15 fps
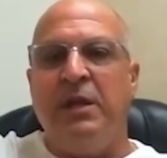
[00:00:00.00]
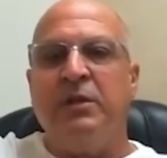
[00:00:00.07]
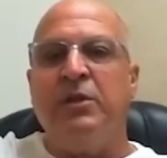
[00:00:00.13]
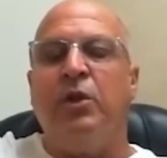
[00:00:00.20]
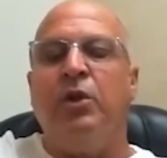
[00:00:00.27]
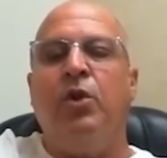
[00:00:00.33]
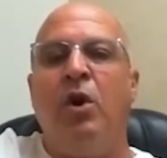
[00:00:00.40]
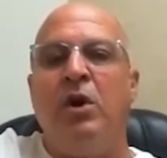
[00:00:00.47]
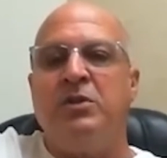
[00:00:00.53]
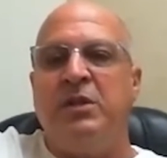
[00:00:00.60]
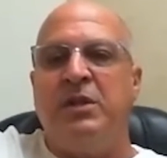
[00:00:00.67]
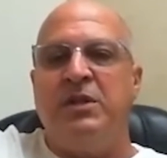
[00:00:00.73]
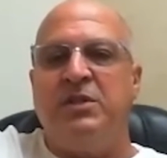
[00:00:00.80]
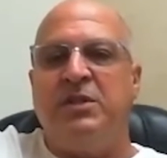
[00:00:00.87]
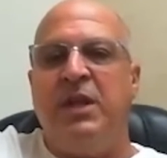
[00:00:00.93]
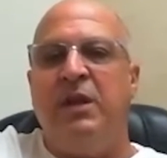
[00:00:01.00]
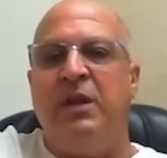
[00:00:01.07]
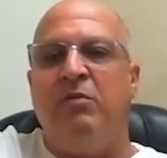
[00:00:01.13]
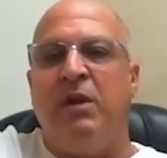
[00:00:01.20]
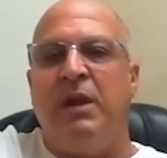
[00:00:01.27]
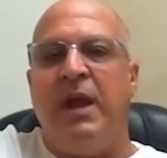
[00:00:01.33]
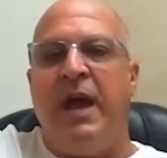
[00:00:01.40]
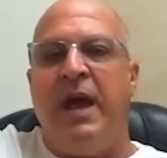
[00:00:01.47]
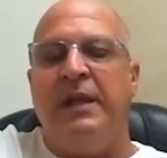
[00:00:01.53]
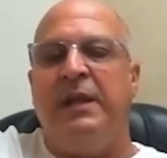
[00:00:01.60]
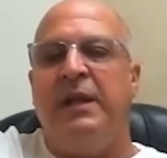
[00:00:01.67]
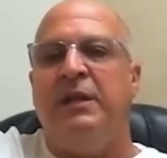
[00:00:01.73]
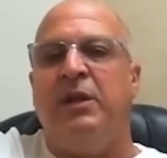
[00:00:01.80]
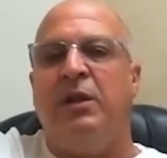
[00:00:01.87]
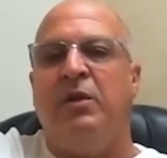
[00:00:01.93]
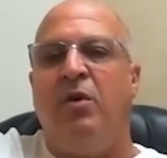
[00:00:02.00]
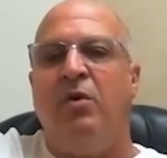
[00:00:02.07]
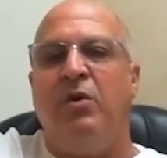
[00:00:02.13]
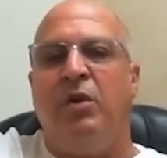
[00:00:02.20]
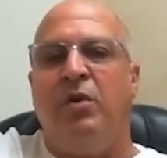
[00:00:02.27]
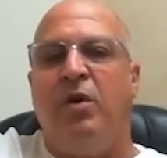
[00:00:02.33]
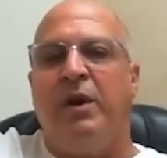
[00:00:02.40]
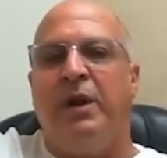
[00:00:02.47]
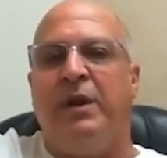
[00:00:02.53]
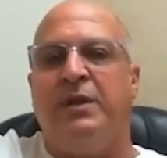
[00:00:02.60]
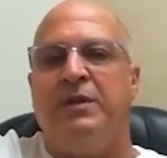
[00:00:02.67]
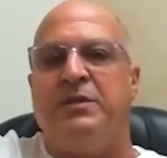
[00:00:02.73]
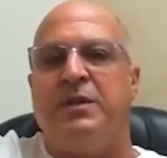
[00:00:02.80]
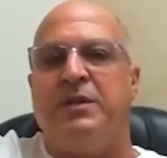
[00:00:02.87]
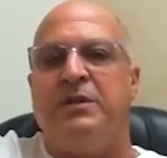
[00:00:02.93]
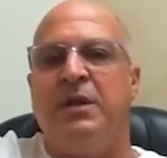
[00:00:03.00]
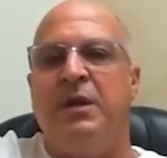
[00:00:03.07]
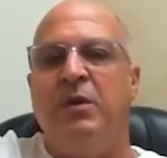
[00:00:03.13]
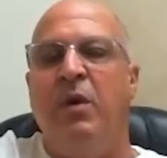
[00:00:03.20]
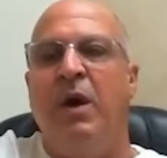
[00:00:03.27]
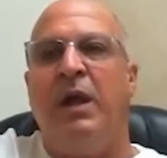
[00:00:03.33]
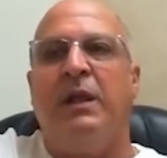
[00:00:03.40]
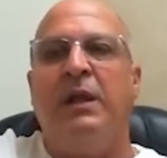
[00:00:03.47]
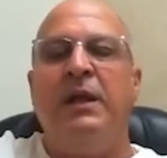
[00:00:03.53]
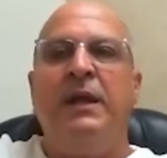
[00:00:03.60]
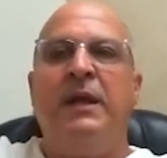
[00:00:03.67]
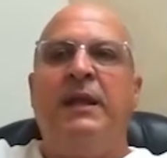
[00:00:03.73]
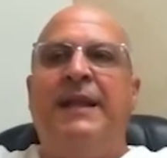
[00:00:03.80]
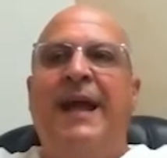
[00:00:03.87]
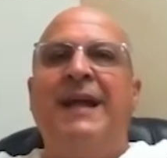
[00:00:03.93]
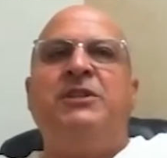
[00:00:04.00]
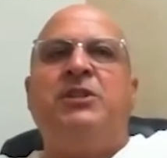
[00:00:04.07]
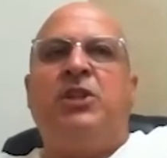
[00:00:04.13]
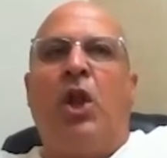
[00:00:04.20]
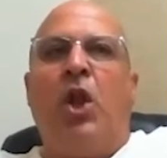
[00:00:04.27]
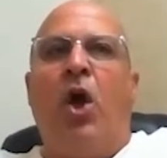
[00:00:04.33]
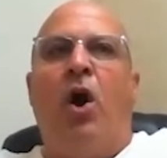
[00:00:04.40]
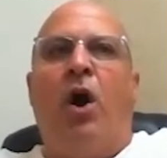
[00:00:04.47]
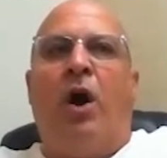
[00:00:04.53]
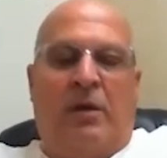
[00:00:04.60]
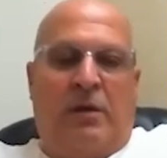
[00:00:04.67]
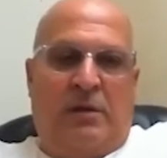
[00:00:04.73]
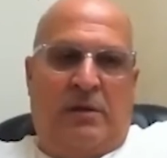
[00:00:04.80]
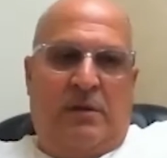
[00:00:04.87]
the laws of the state of Rhode Island and the local ordinances. Well, that's the law.